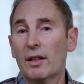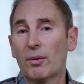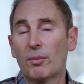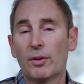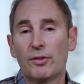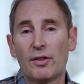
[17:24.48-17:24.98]
or
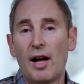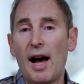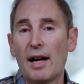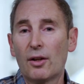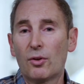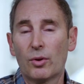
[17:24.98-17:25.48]
what's
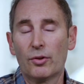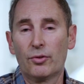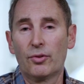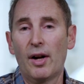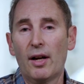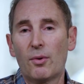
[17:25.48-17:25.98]
not and course
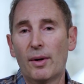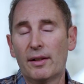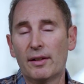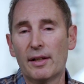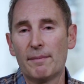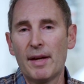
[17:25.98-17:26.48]
correct
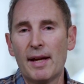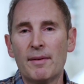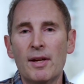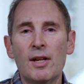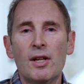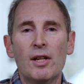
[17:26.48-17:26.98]
quickly. And
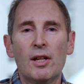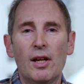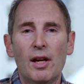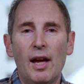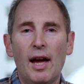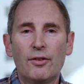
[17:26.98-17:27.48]

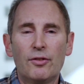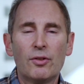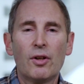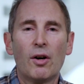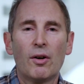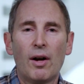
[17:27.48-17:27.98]
as you
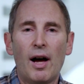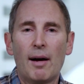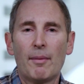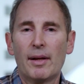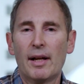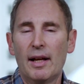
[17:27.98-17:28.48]
know,
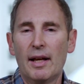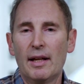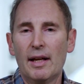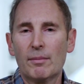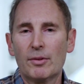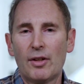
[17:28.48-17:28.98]
at
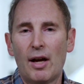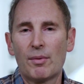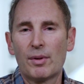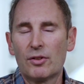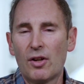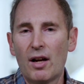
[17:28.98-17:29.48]
Amazon,
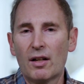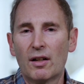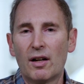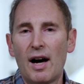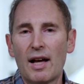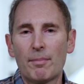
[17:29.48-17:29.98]
we talk a
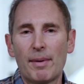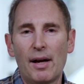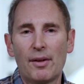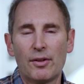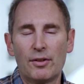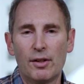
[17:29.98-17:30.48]
lot
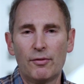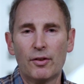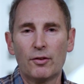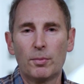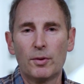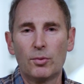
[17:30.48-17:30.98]
about the
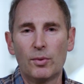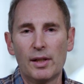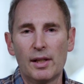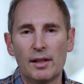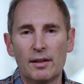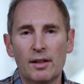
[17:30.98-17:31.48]
difference
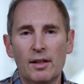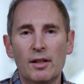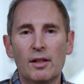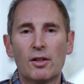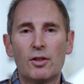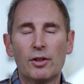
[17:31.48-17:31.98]
between
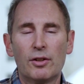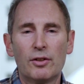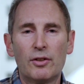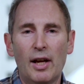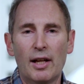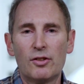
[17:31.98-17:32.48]
good
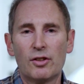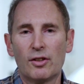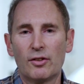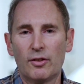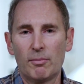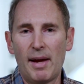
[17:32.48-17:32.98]

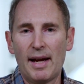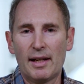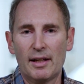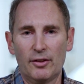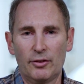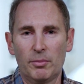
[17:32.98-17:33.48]
intentions and
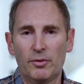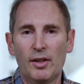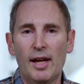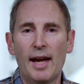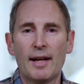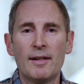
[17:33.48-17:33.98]
mechanisms.
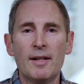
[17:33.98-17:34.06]
And